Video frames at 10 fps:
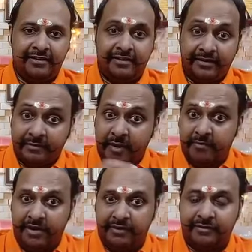
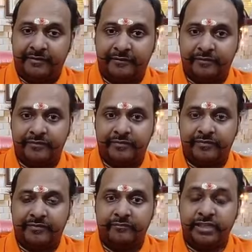Remember,
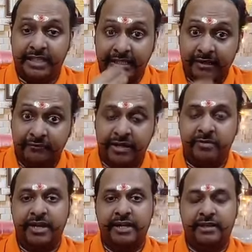within
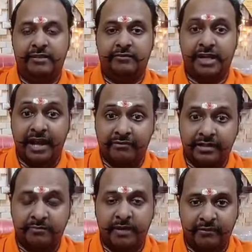everybody we have
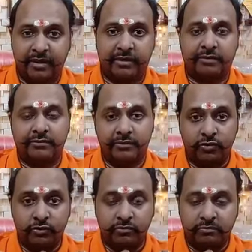that power
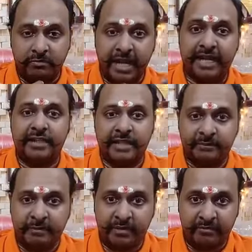to make other
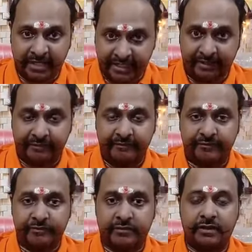people better.
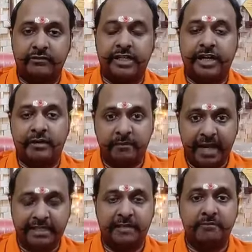We can
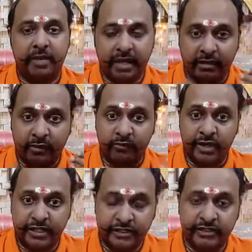make them by our
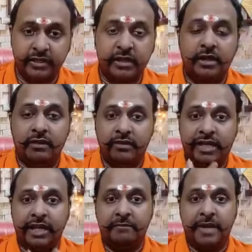words, we
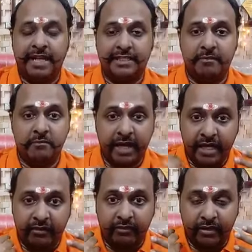can make them by
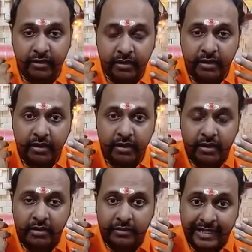our
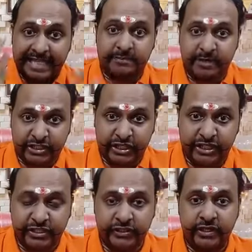
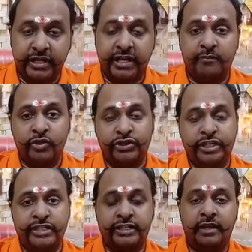expressions and
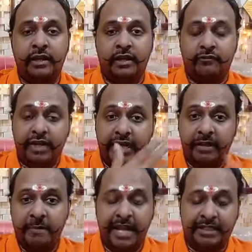emotions, we
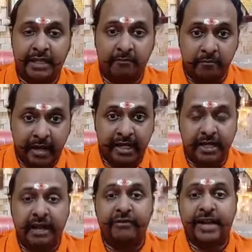can make them by
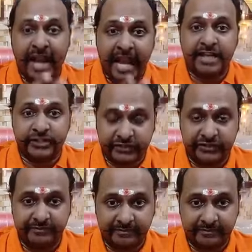our hands.